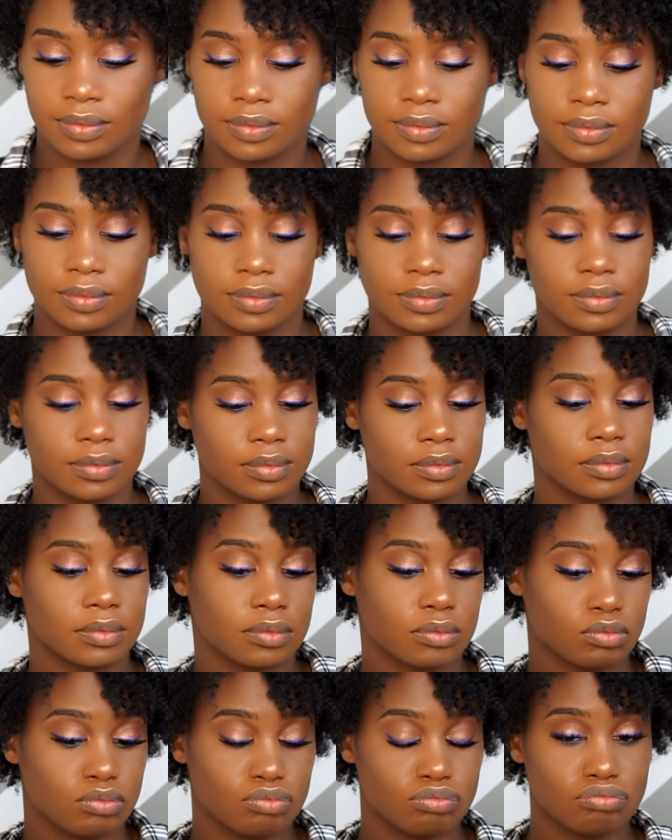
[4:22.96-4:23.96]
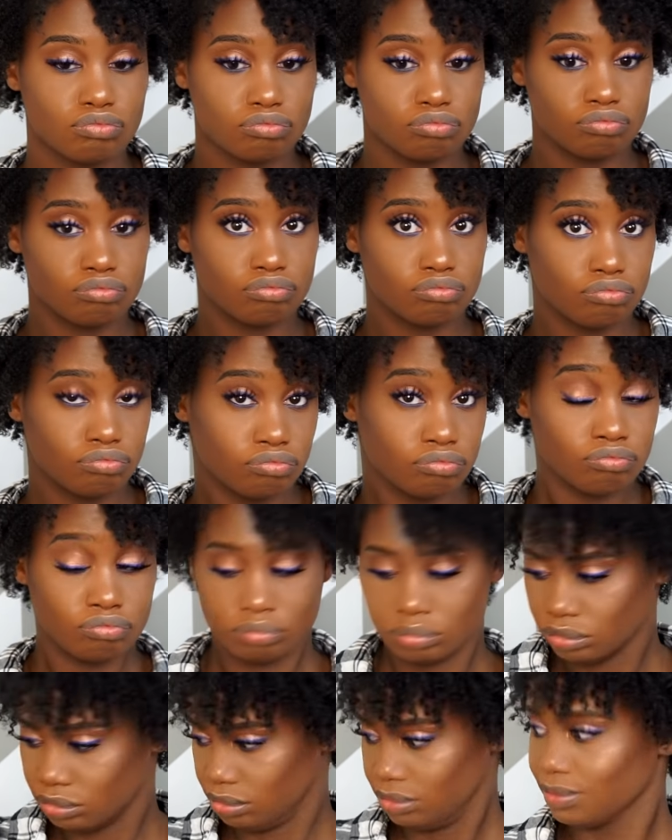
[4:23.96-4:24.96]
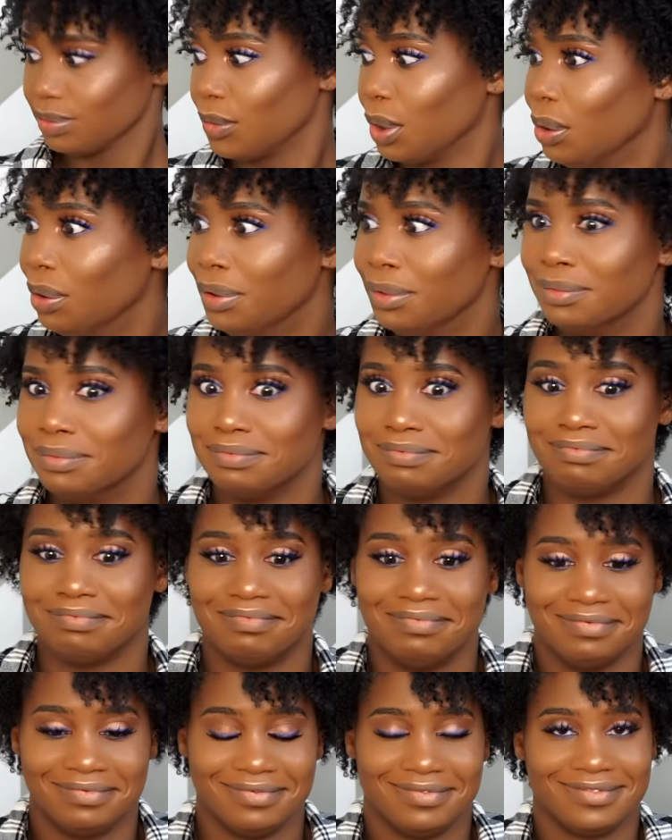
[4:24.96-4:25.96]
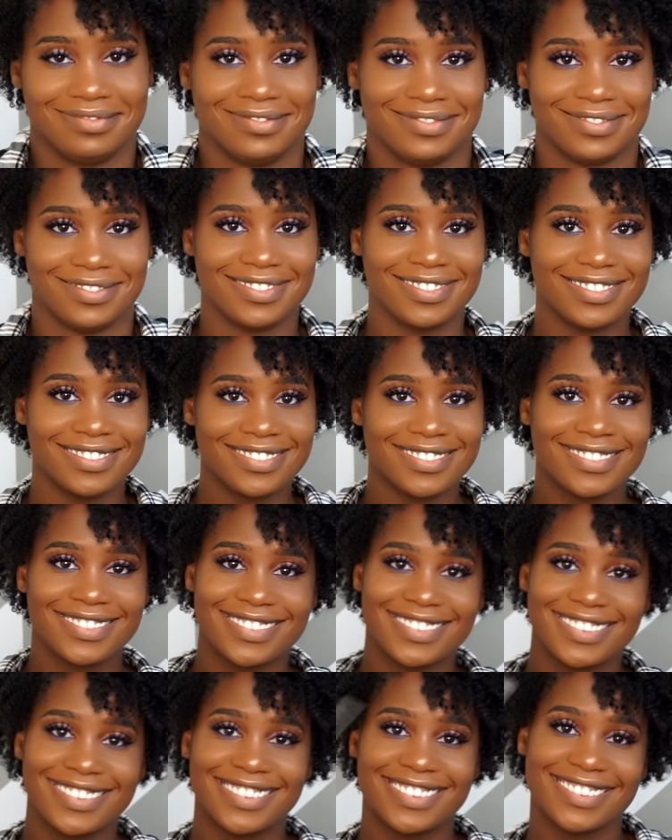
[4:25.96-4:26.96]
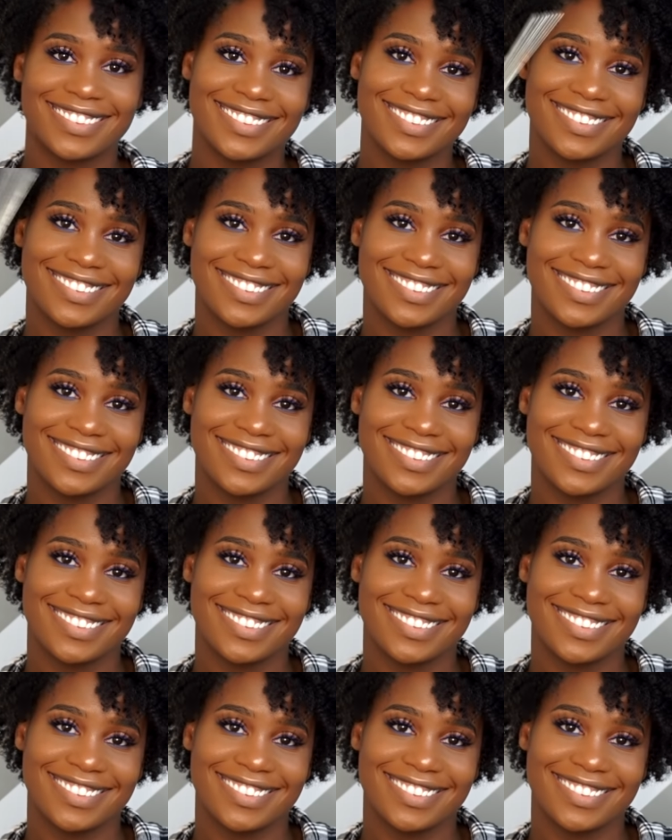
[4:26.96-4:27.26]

No one is speaking in this clip.